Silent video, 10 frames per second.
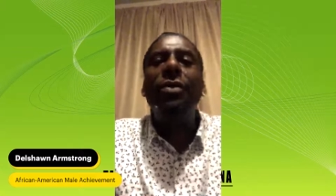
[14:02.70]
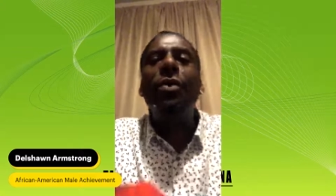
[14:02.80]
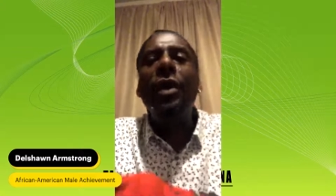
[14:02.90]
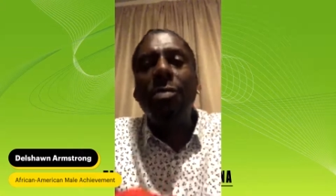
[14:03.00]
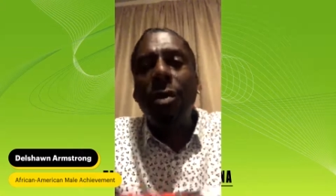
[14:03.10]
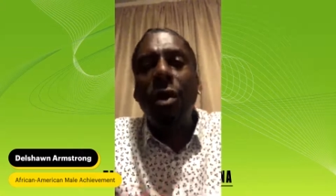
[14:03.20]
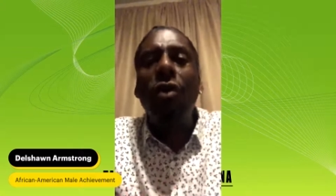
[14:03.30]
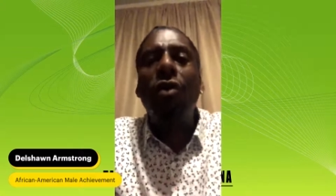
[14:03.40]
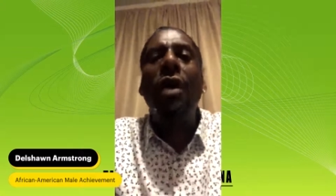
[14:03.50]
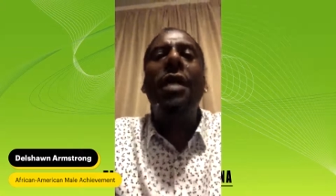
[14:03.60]

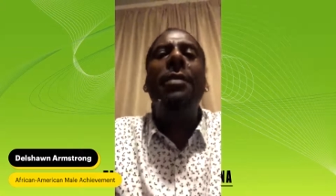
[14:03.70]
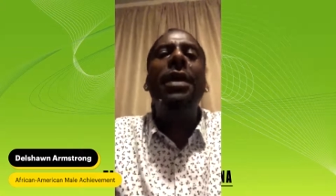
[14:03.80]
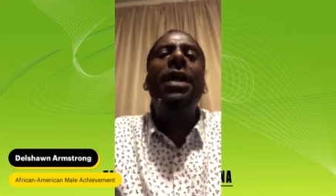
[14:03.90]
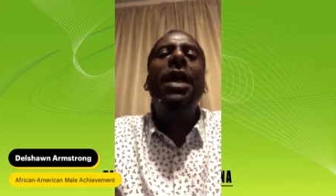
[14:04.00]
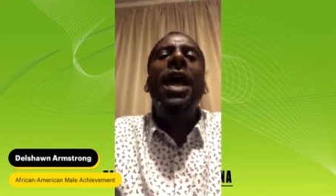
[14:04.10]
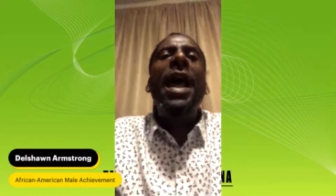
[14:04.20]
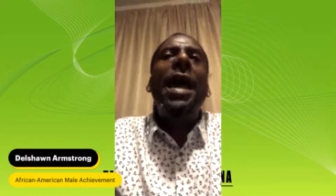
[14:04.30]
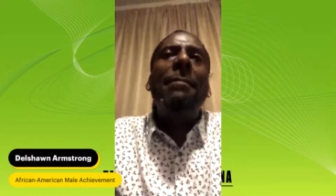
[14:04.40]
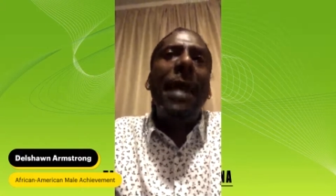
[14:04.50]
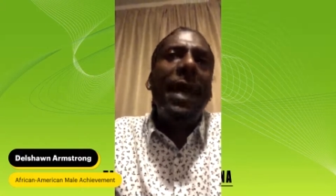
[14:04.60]
reprogramming
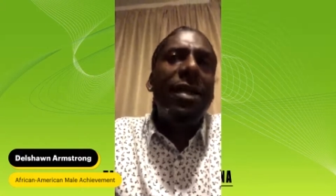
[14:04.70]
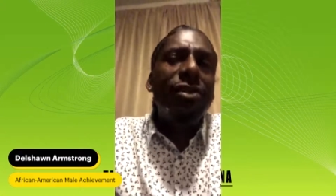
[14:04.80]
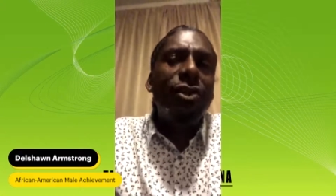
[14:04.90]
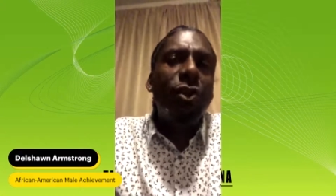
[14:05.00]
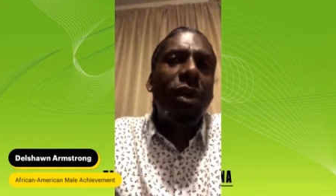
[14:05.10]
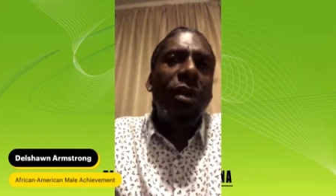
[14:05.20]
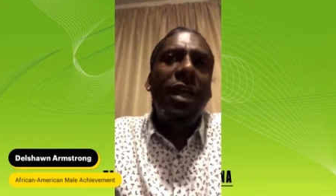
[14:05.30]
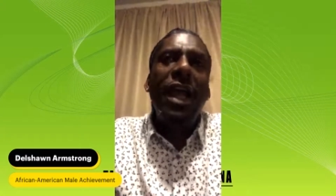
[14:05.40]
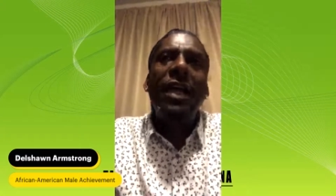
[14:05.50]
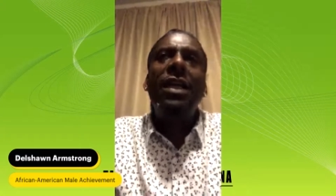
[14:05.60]
and making sure
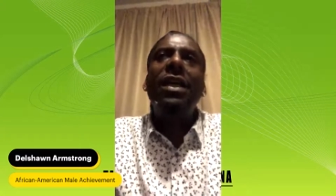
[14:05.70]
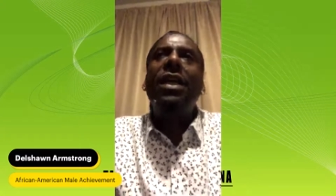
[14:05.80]
that